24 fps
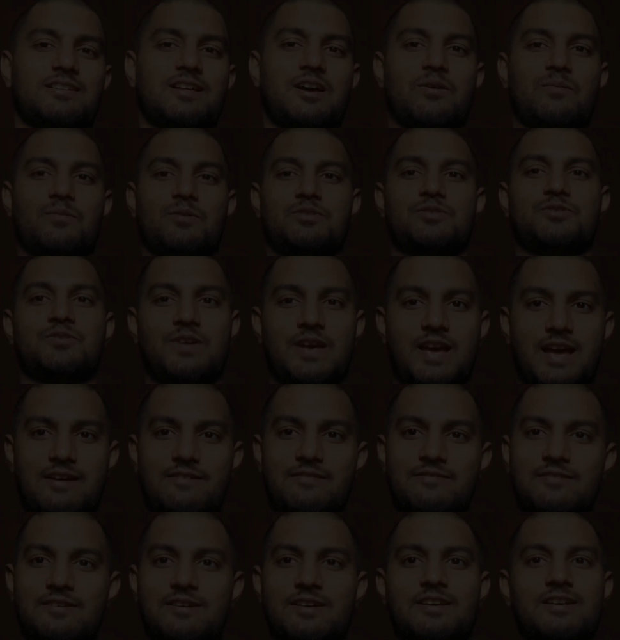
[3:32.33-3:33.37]
how much you
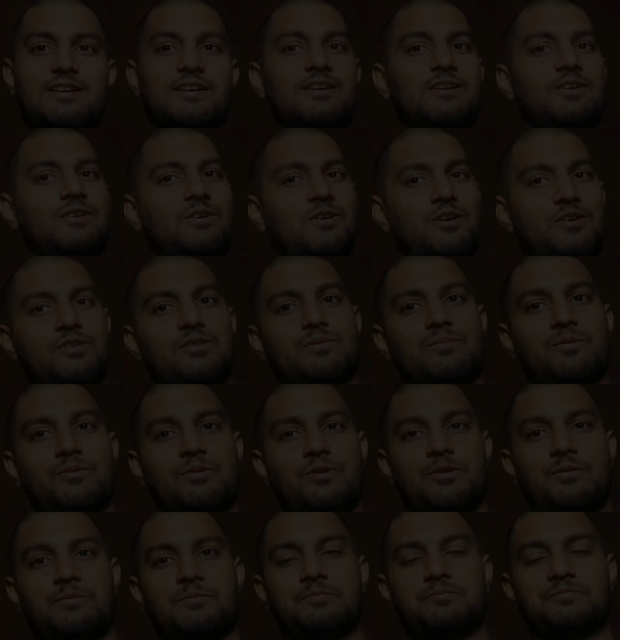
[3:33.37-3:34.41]
have on the
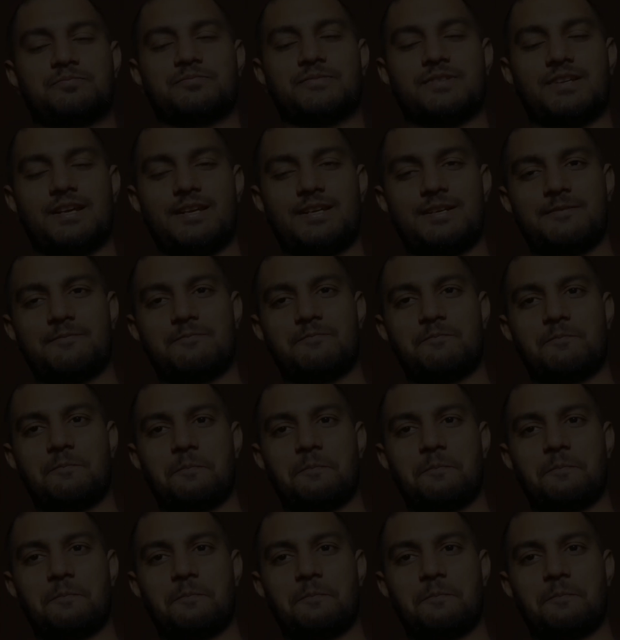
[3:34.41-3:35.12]
board, right?